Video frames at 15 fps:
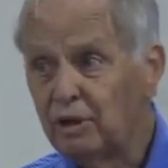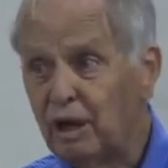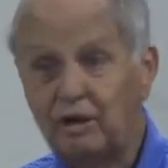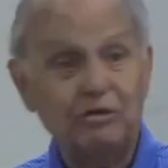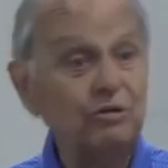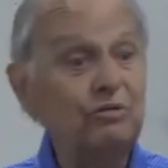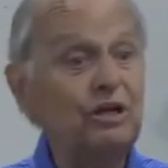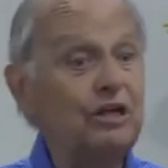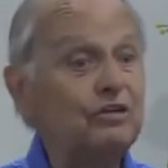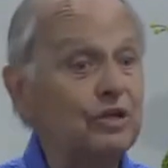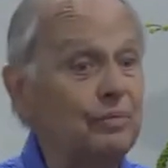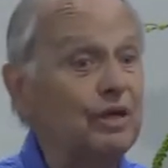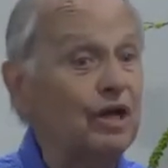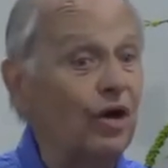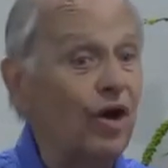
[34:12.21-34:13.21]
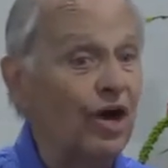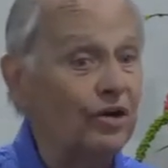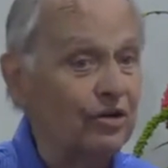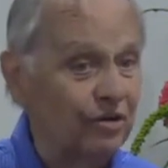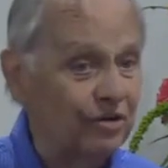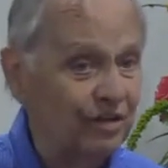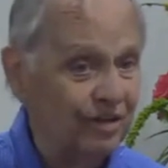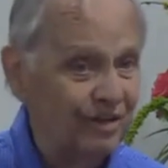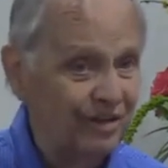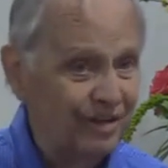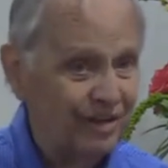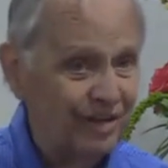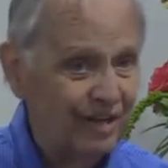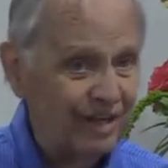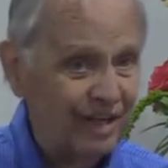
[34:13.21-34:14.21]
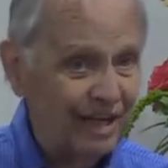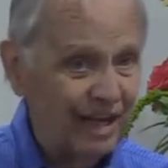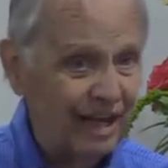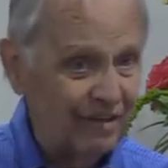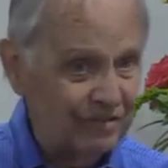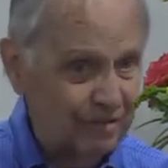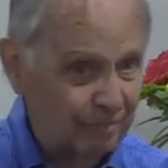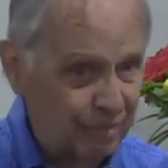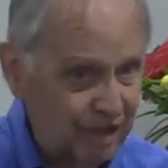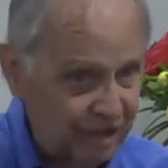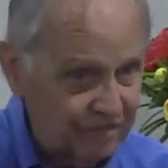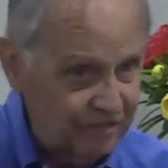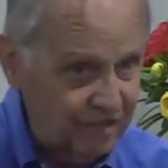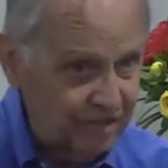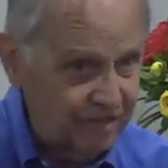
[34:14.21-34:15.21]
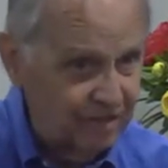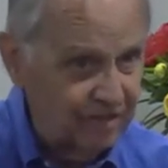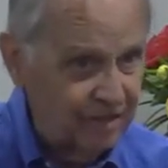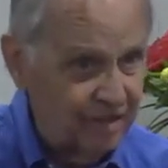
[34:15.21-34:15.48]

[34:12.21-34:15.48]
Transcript: And you need to be honored as a blessing